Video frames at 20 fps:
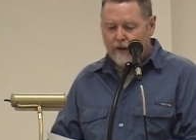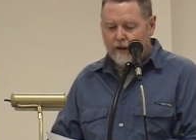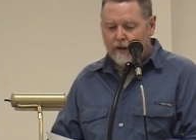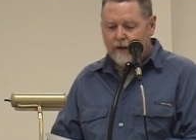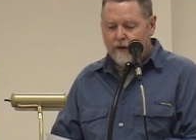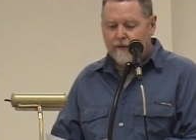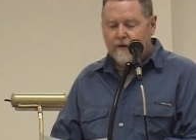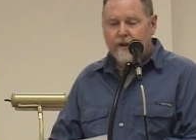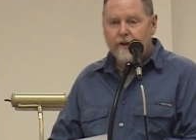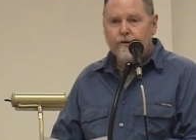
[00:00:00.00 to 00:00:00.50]

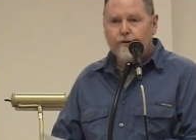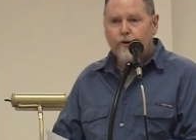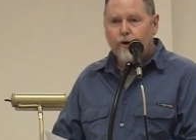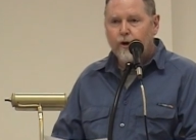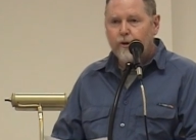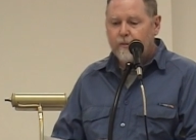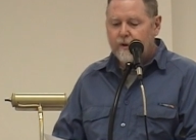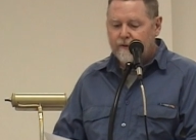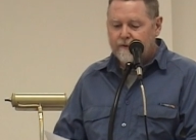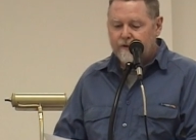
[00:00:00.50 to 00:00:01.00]
The
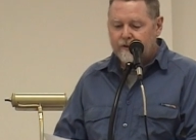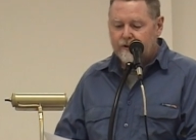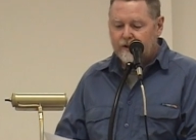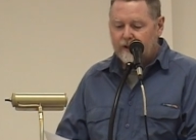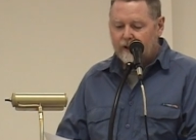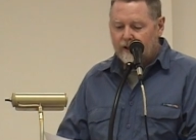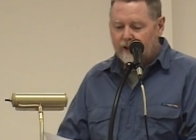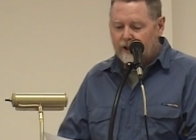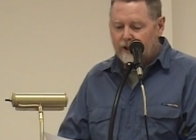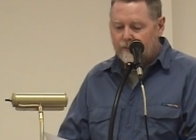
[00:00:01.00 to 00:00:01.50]
internment
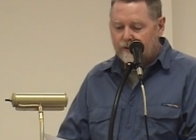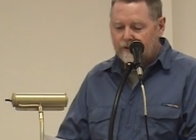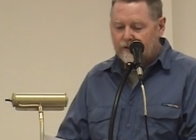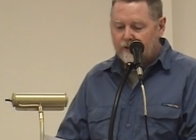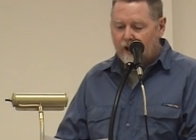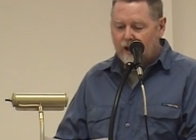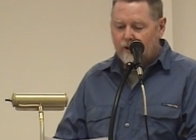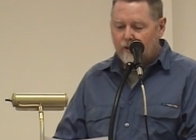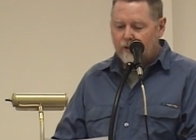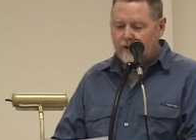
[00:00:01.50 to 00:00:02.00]
facility was
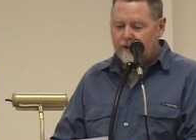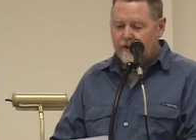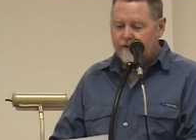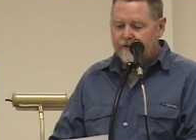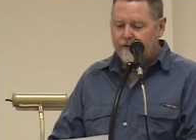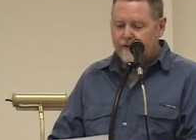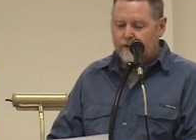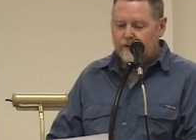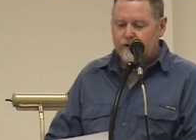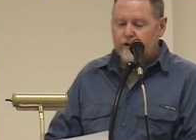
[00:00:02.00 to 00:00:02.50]
not only the
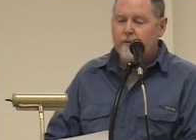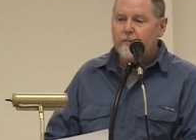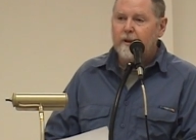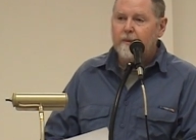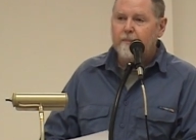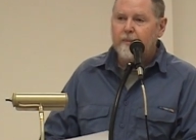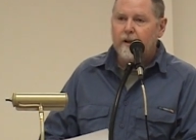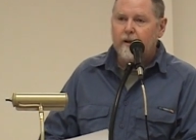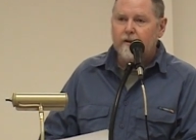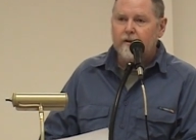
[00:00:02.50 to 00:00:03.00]
first to be
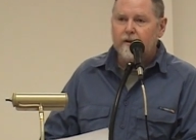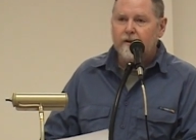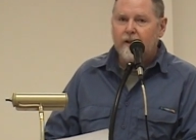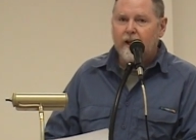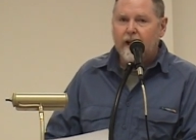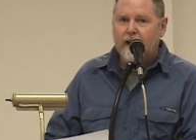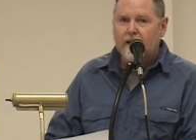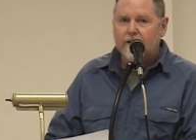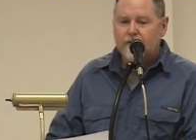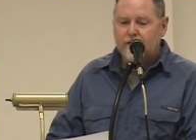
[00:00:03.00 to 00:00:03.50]
built in
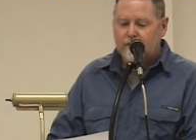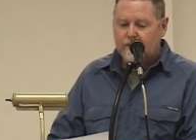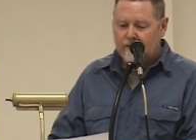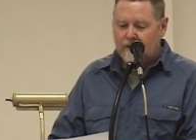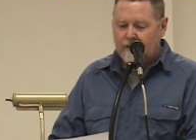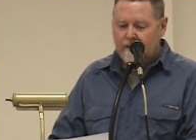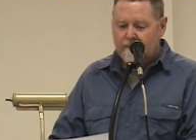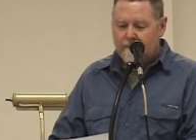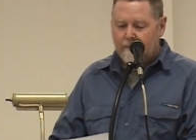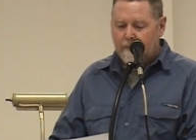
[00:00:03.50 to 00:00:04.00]
Kansas,
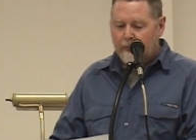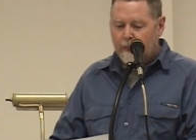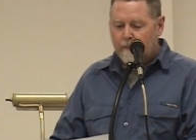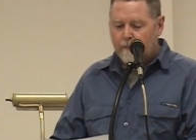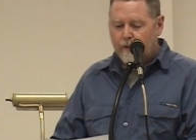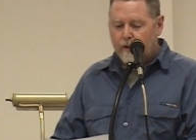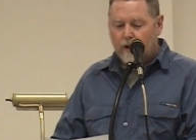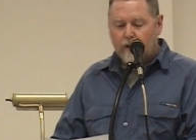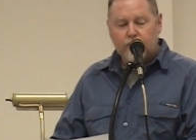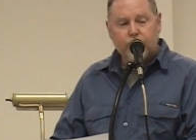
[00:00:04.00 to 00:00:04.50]

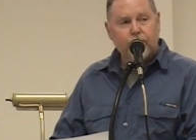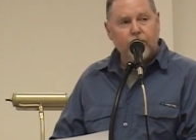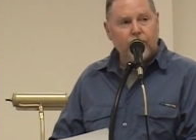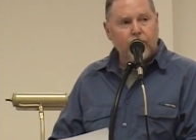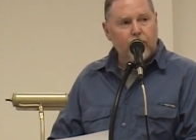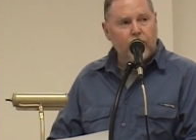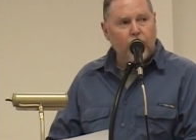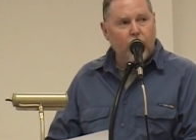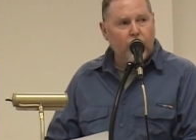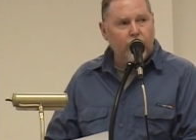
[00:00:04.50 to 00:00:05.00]
but also
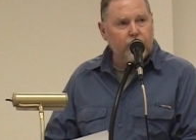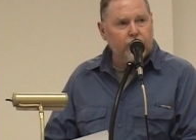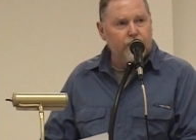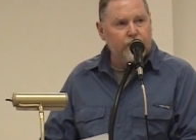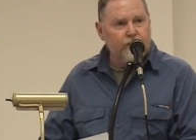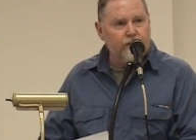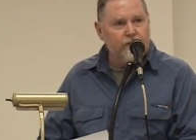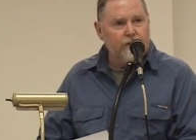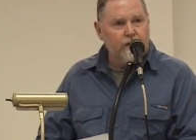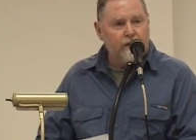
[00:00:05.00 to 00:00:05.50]
the
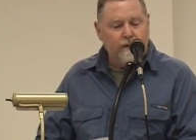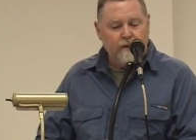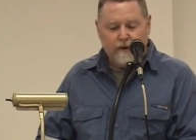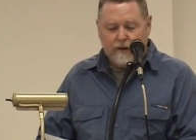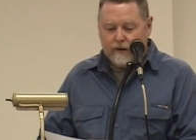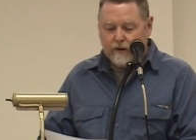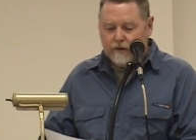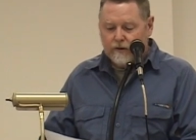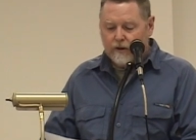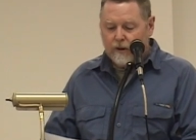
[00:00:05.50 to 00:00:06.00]
largest.
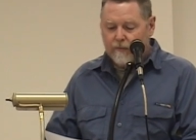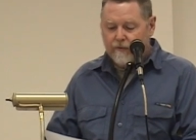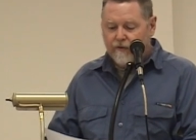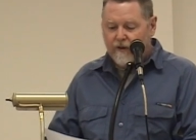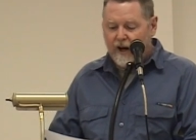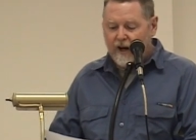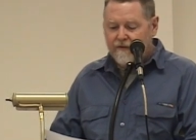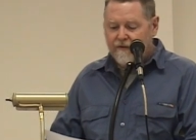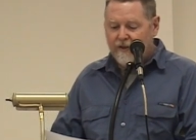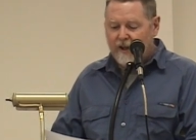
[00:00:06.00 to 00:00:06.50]
Some
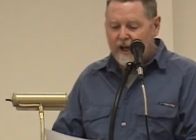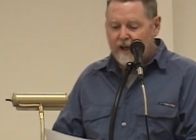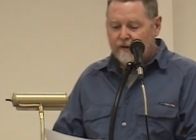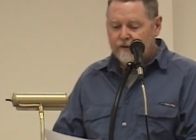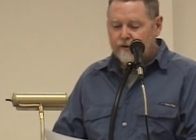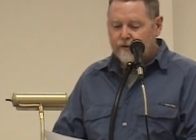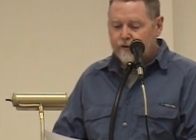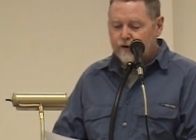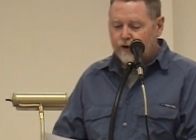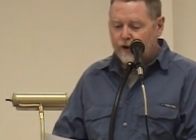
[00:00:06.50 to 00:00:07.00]

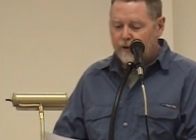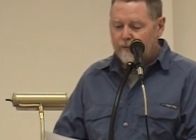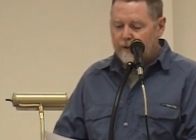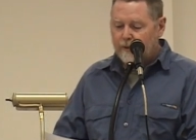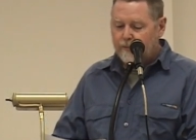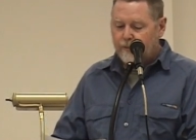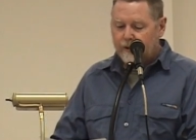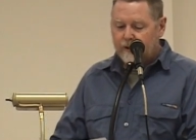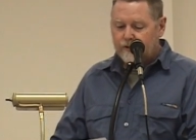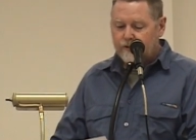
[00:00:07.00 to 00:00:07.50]
5,000
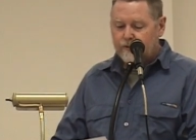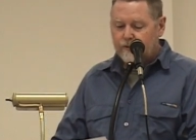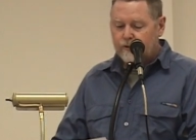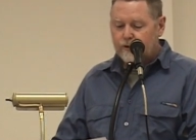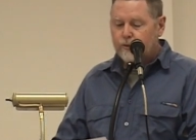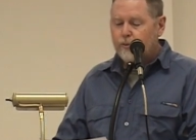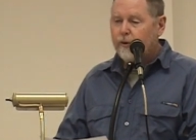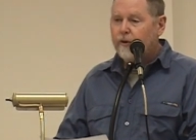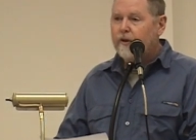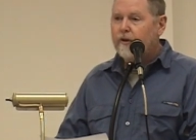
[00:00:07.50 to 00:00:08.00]
German
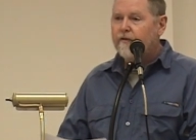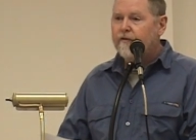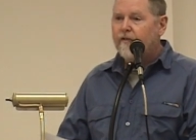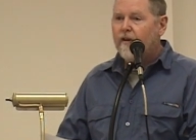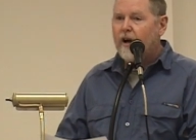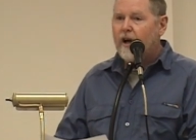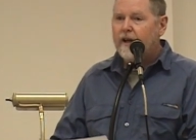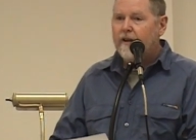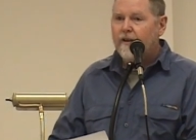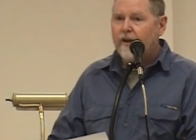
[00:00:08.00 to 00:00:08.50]
prisoners were
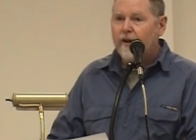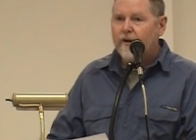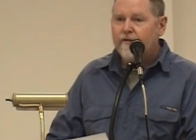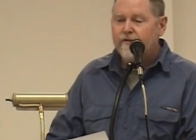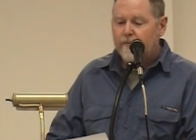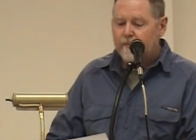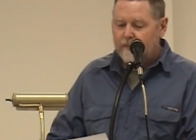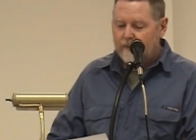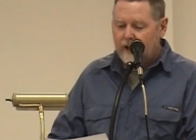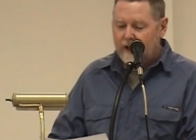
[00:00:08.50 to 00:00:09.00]
confined there
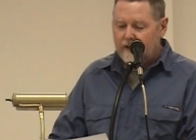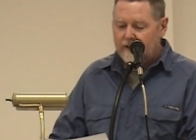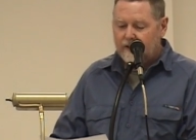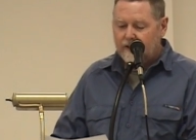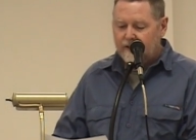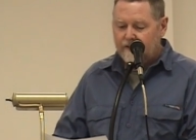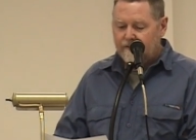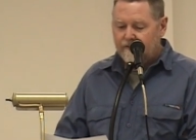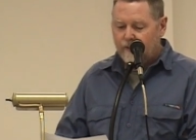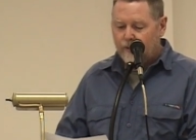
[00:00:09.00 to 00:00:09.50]
from
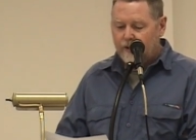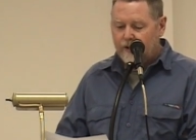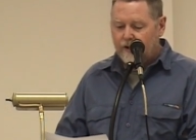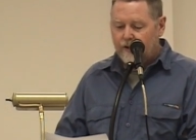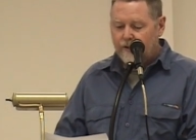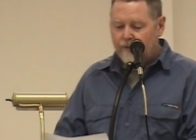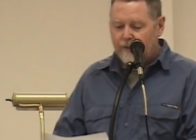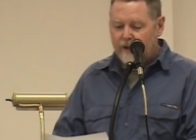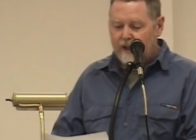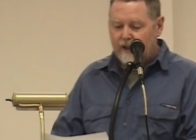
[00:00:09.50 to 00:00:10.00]

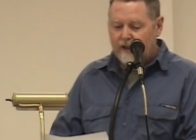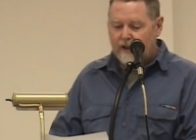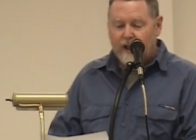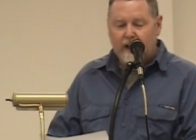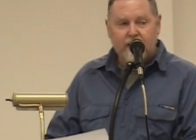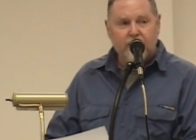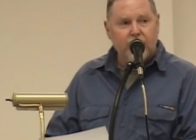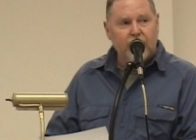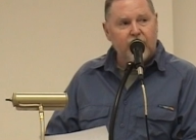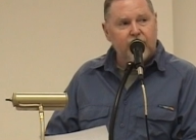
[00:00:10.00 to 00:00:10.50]
1943 to
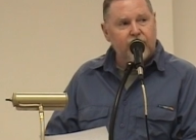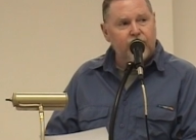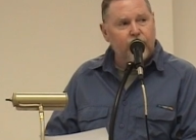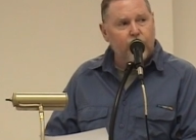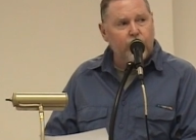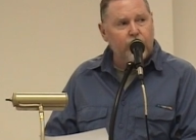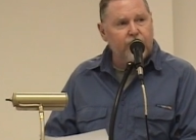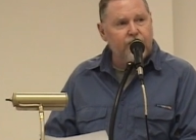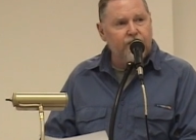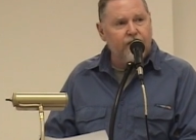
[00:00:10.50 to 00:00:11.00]

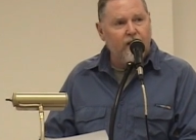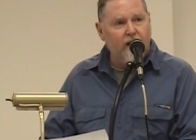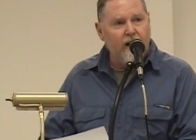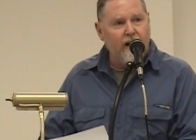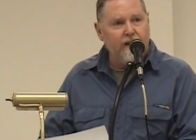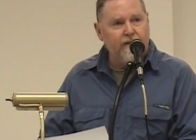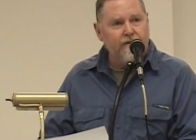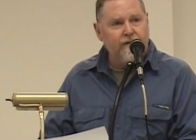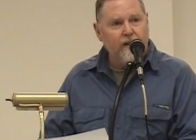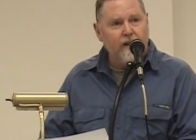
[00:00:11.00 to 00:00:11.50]

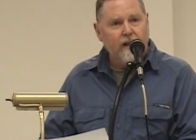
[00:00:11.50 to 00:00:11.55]
1945,